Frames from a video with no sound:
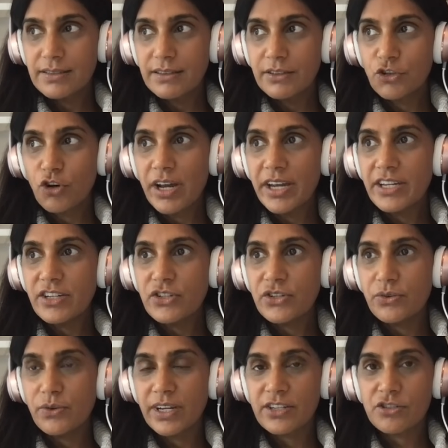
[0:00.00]
trying
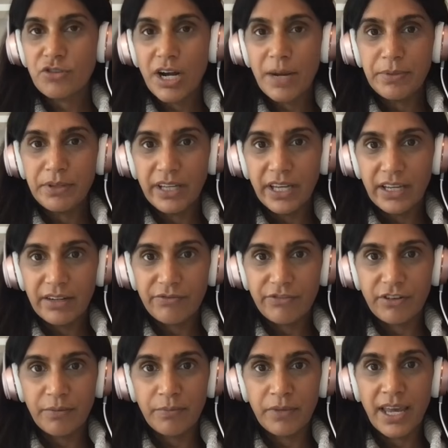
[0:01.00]
to extrapolate
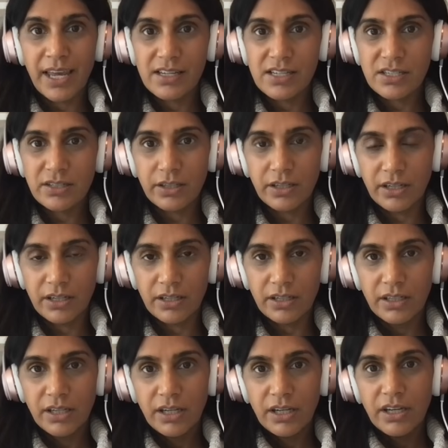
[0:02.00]
from case law
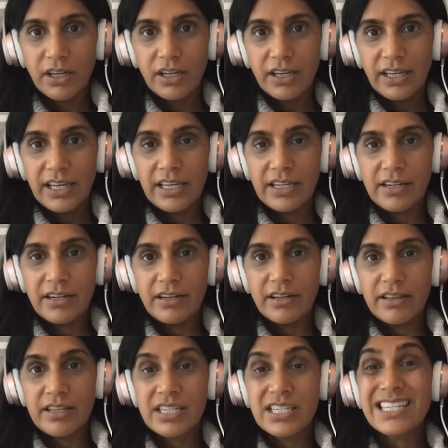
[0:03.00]
in
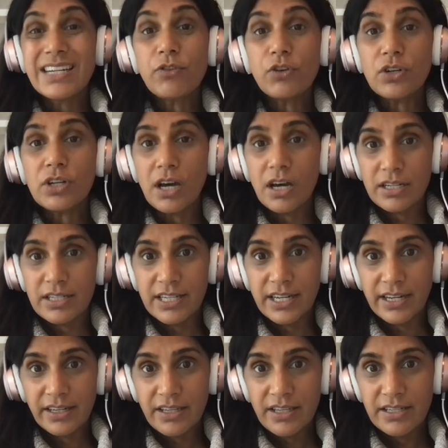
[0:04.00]
the civil
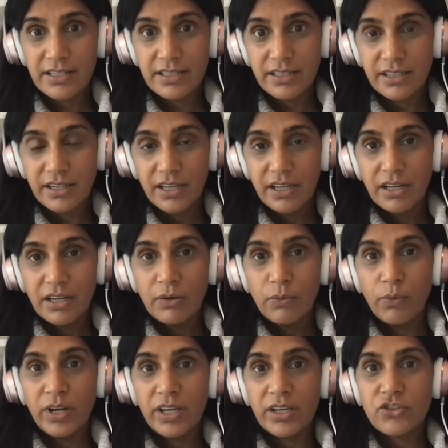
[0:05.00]
context,
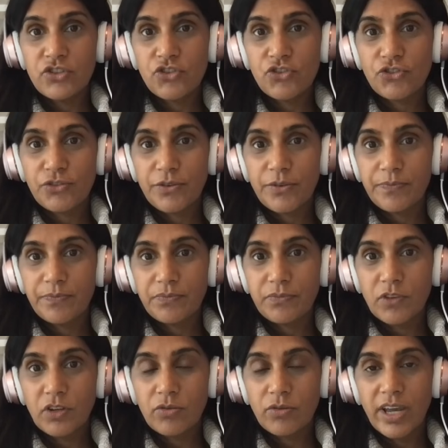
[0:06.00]
which
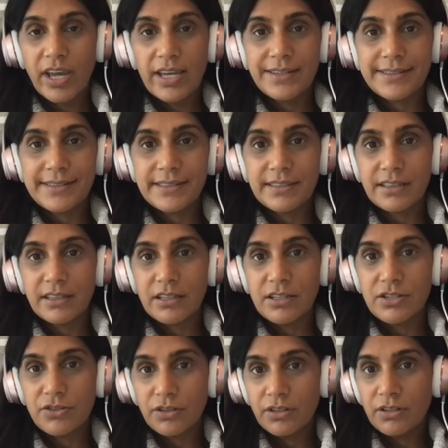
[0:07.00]
creates a
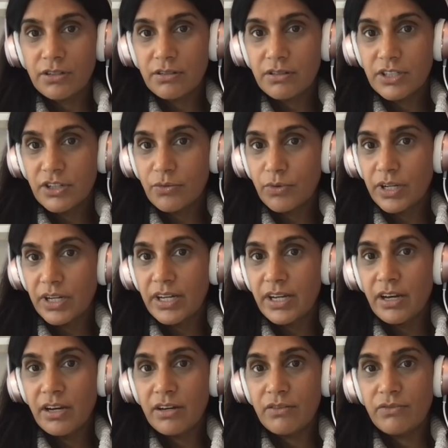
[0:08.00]
certain degree
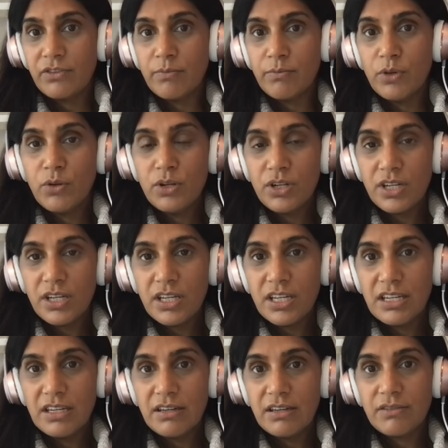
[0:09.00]
of
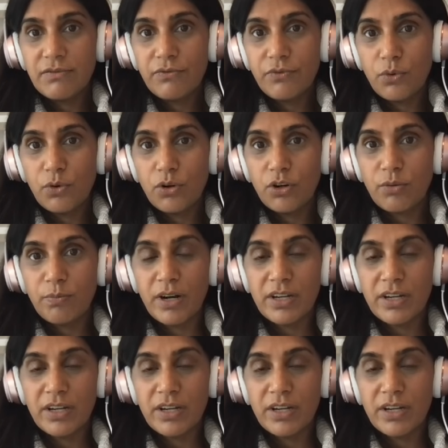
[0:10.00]
immunity for